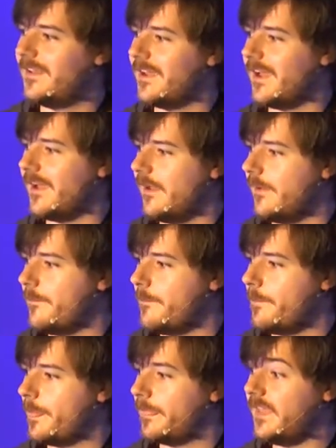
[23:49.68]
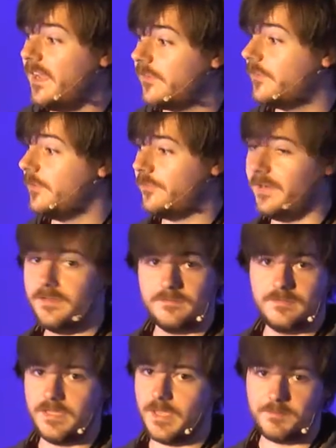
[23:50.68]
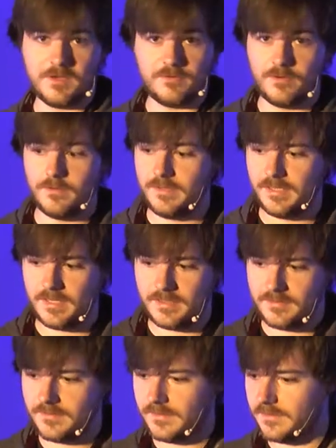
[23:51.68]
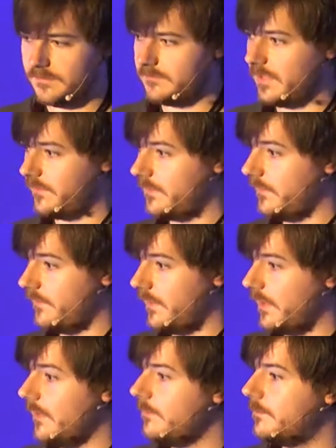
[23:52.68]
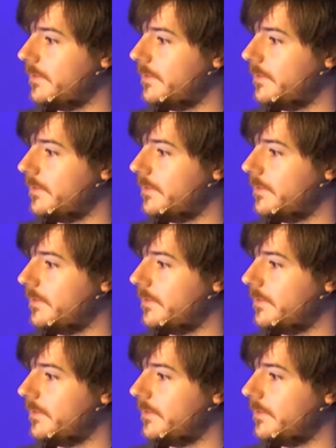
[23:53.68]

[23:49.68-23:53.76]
Um, yeah, so it was great. It kept on growing, and and as it does today.